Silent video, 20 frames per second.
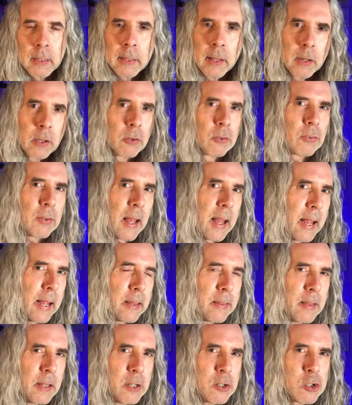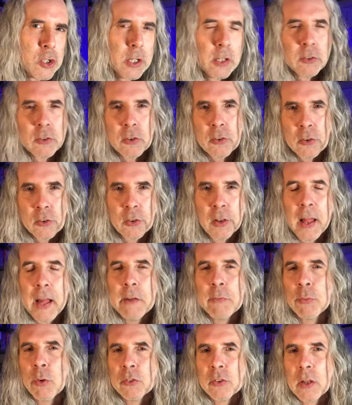Now, to say that Jesus'
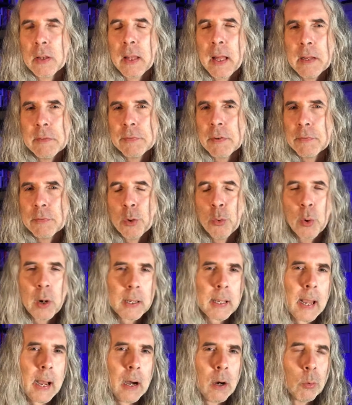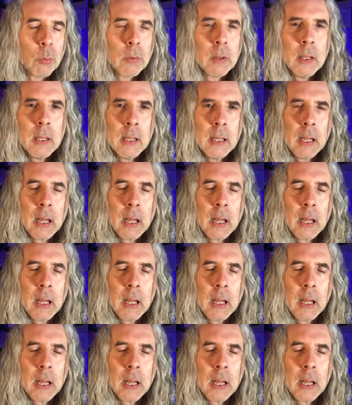life was a life of no account,